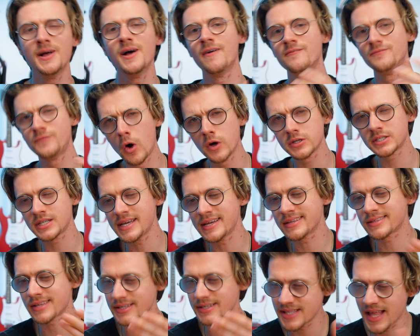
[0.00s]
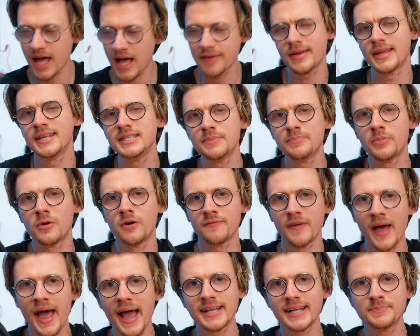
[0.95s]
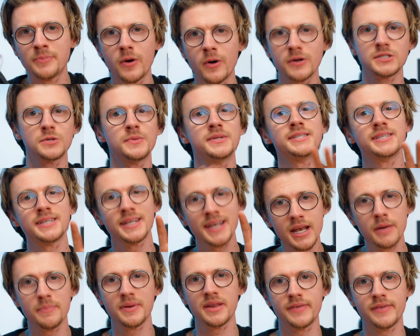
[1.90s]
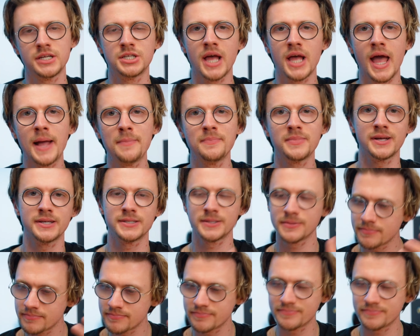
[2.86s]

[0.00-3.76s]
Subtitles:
Fortunately, it doesn't have any support for Xbox, which is a little bit of a shame because